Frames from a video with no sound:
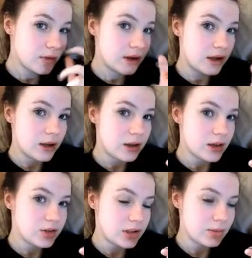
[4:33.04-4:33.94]
the
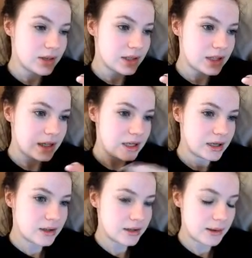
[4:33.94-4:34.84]

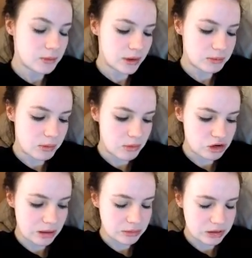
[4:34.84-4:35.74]
legitimately Snape's worst
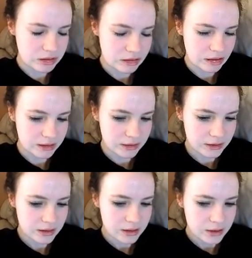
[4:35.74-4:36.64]
memory chapter, so that's
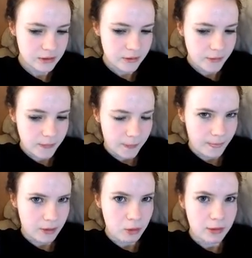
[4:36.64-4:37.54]

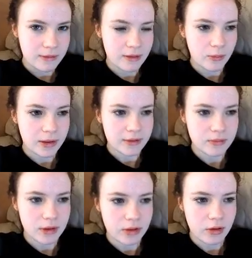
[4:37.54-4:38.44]
one of my favourite bits
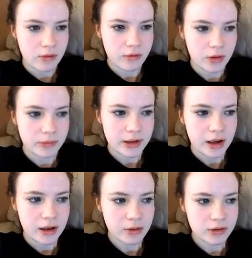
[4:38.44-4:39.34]
from the whole film.
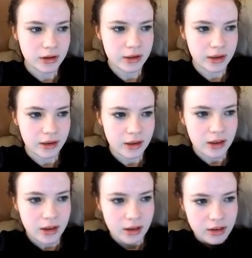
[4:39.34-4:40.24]
I also think
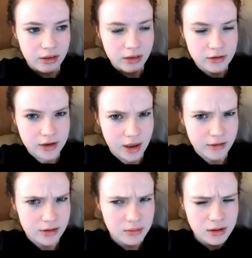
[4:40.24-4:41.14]
that the
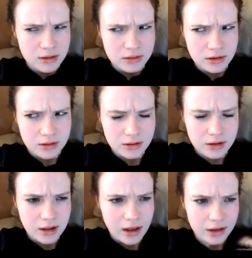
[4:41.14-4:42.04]
deaths weren't done
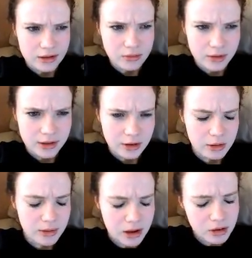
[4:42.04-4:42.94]
as well as they
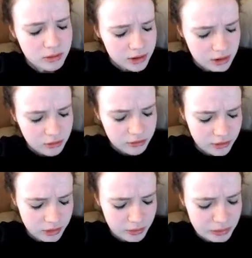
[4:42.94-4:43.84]
could have been. I know it's
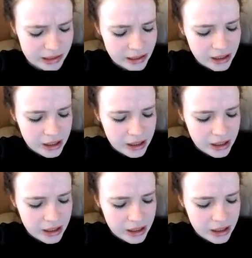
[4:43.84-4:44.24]
long films,